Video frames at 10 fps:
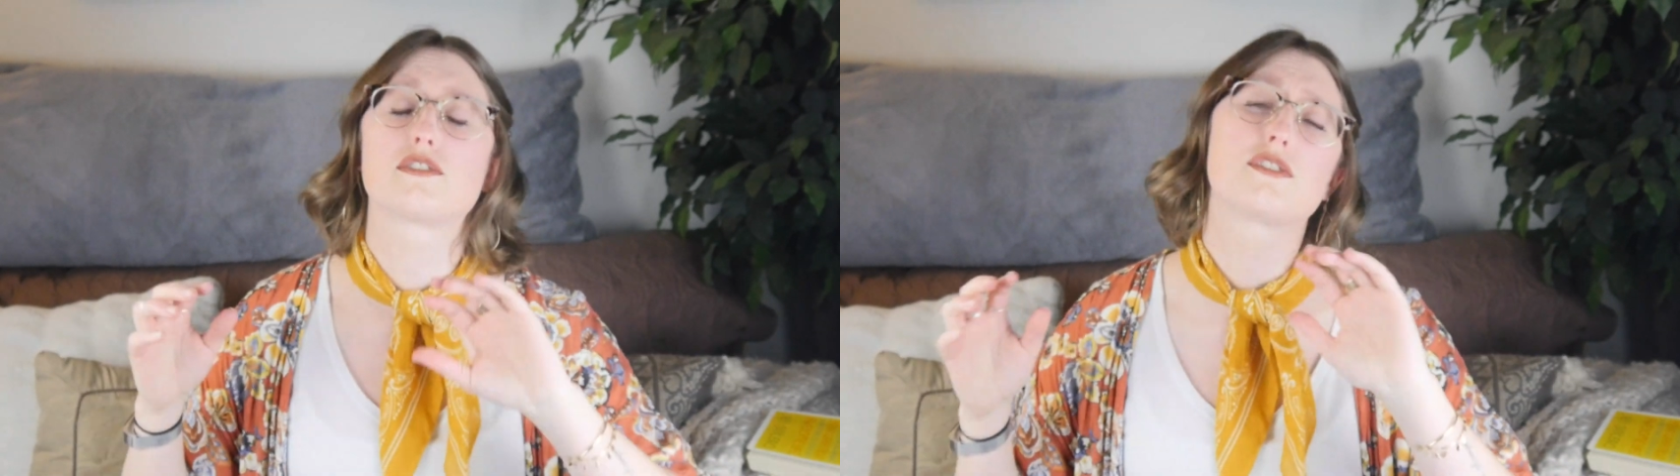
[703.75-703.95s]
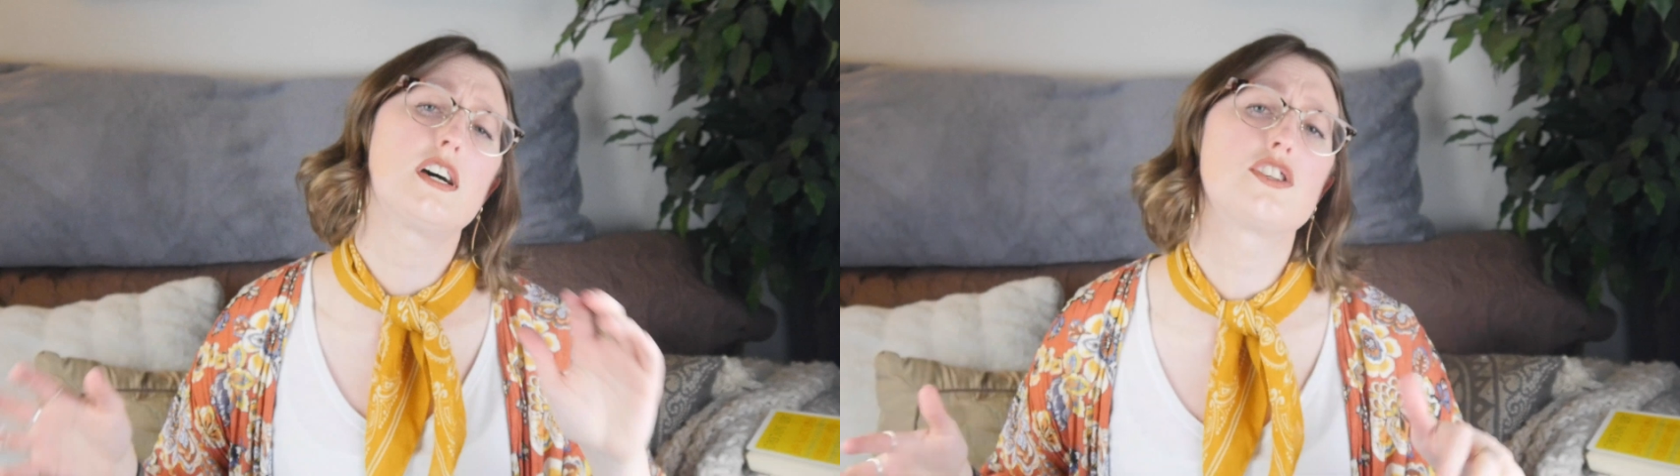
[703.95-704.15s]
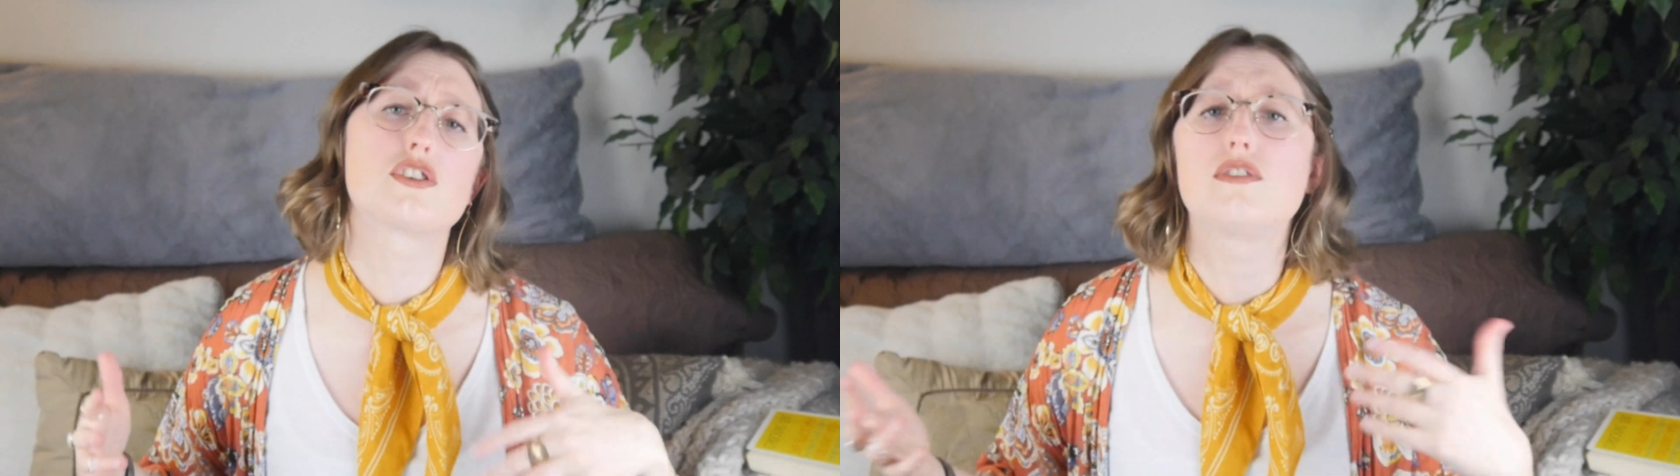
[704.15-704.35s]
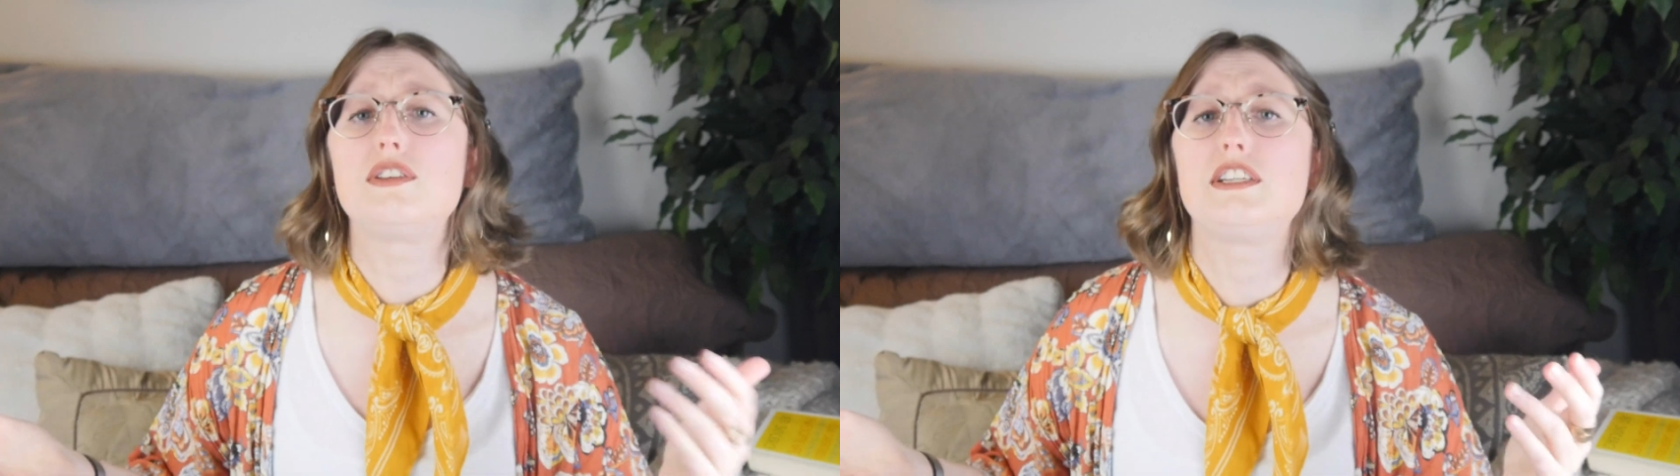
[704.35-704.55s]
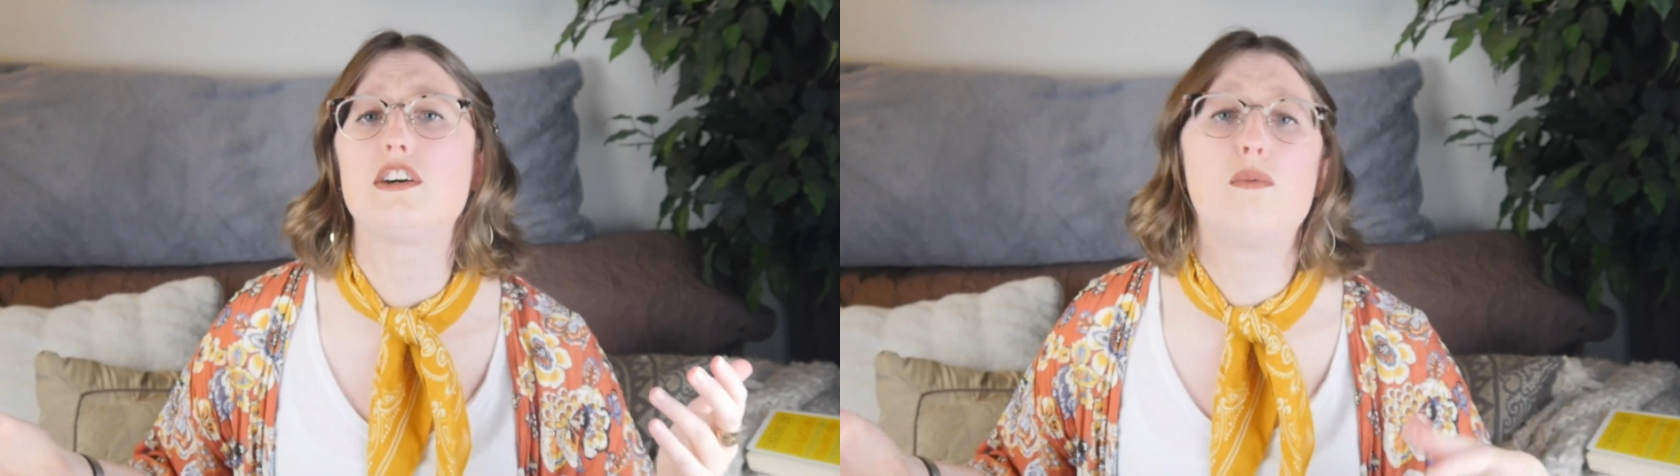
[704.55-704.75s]
such a good
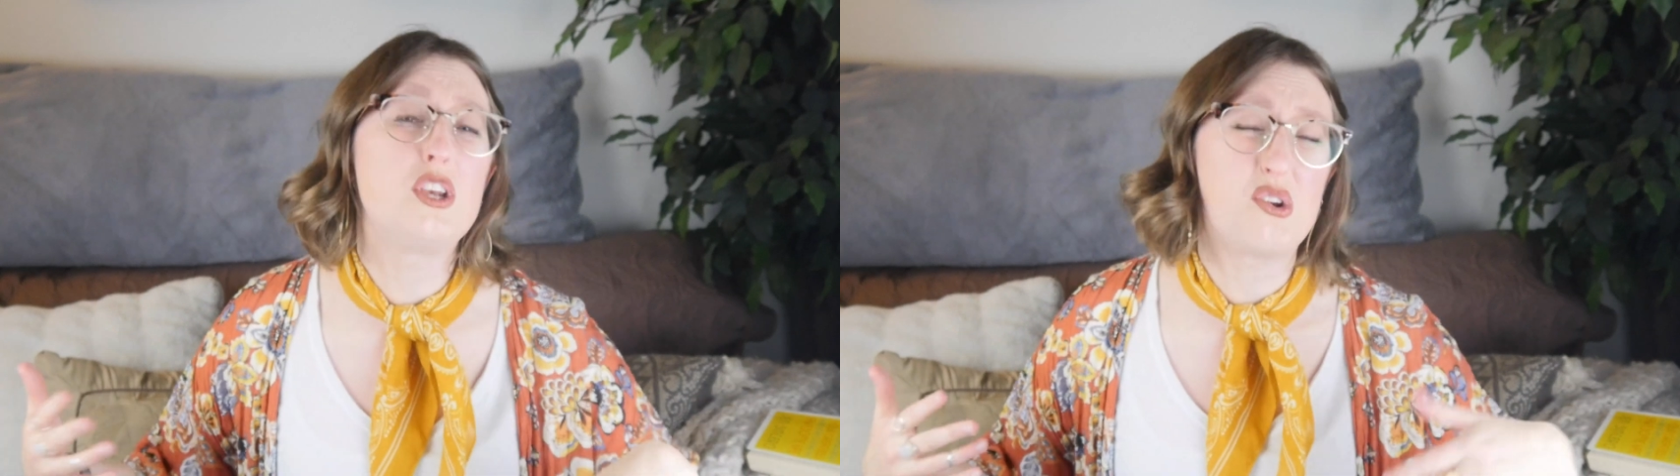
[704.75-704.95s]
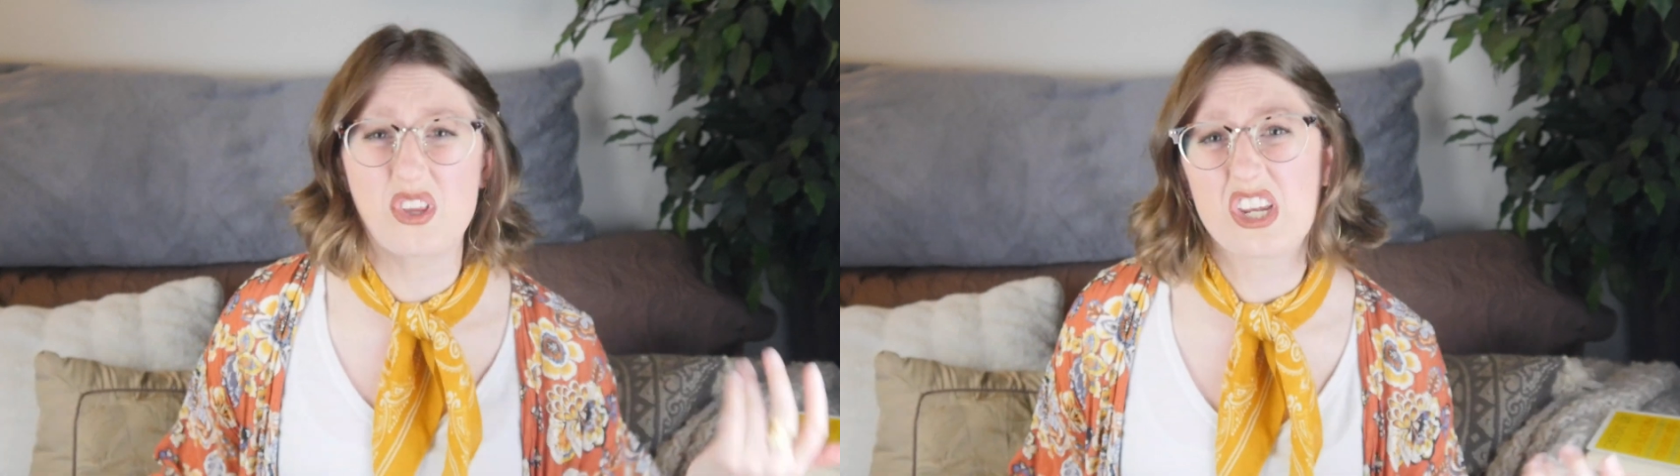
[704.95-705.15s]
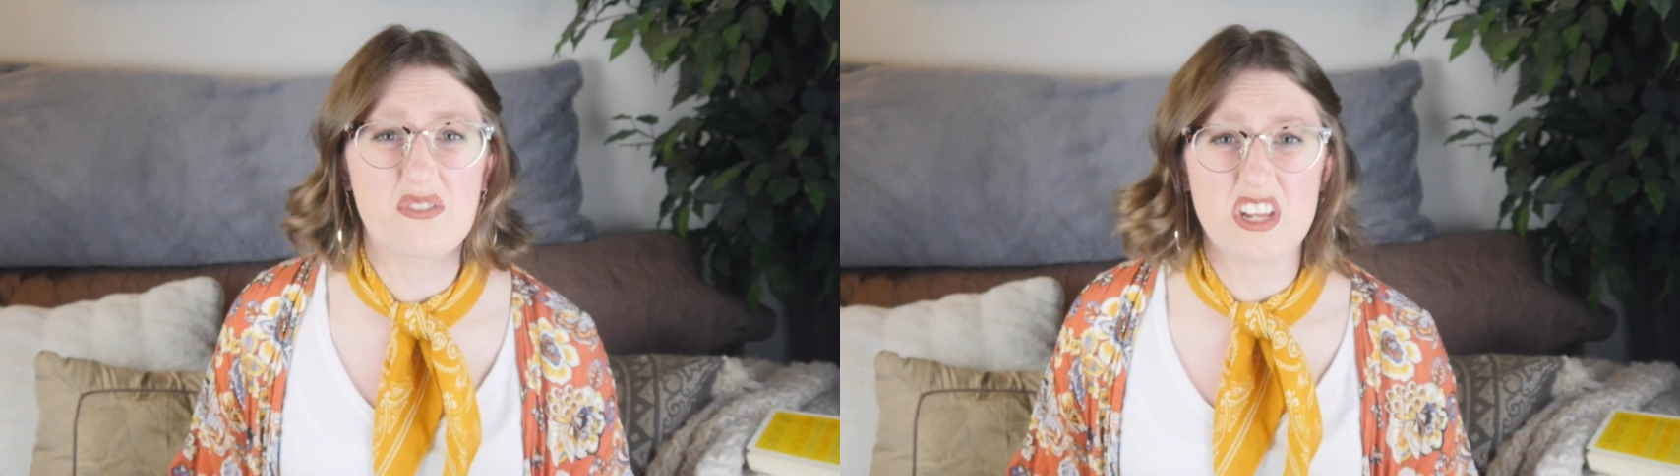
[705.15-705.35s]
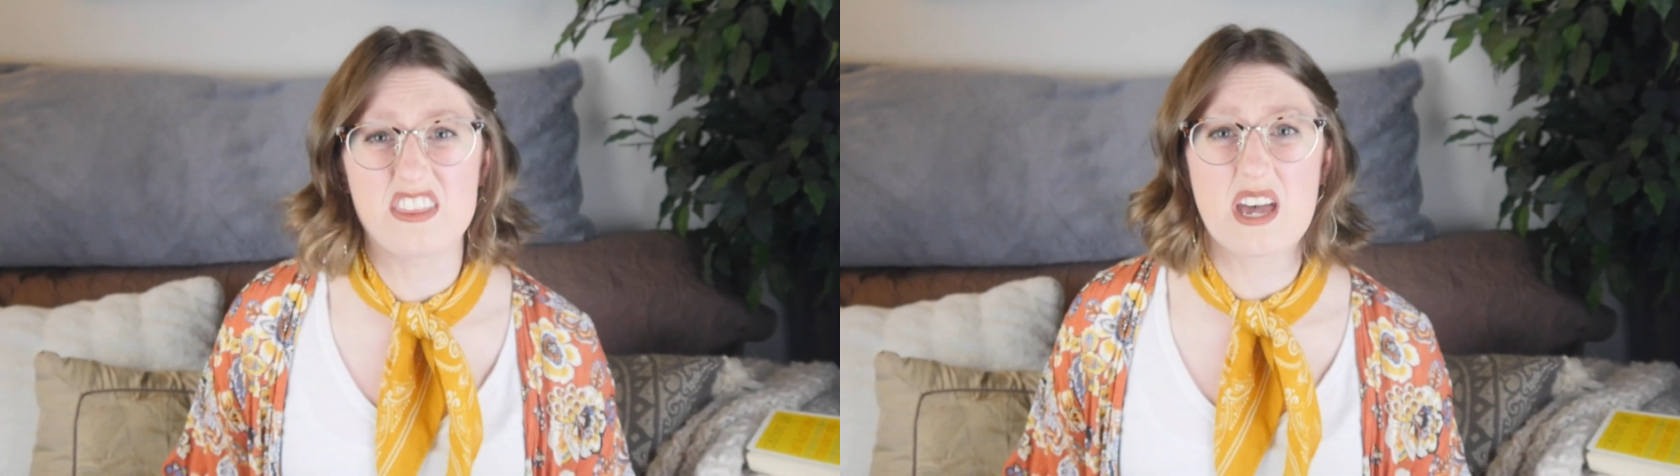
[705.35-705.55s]
deal when you really don't need